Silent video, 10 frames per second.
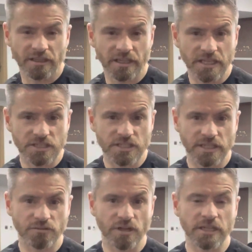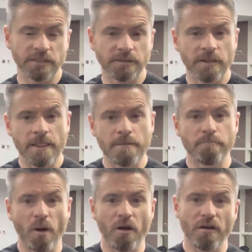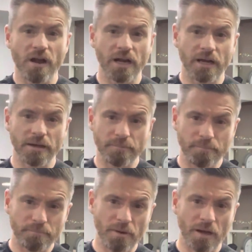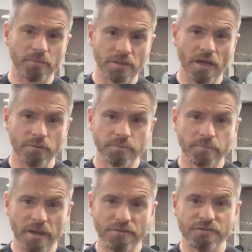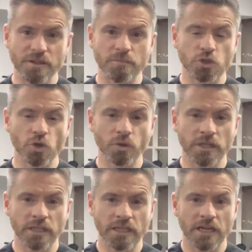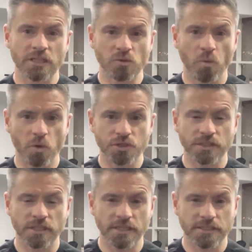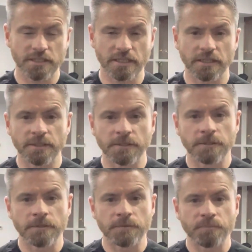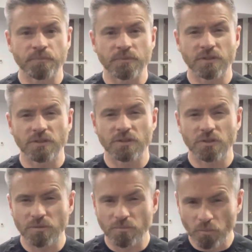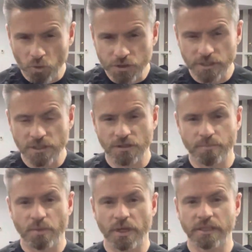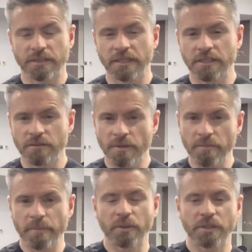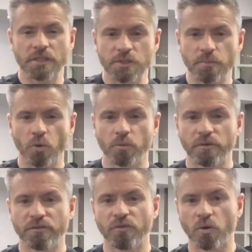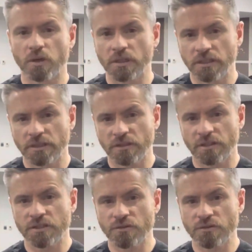let's say, right? But I would bet for the majority of the guys watching this that most of these are pretty tight. You maybe played a sport before, you're in your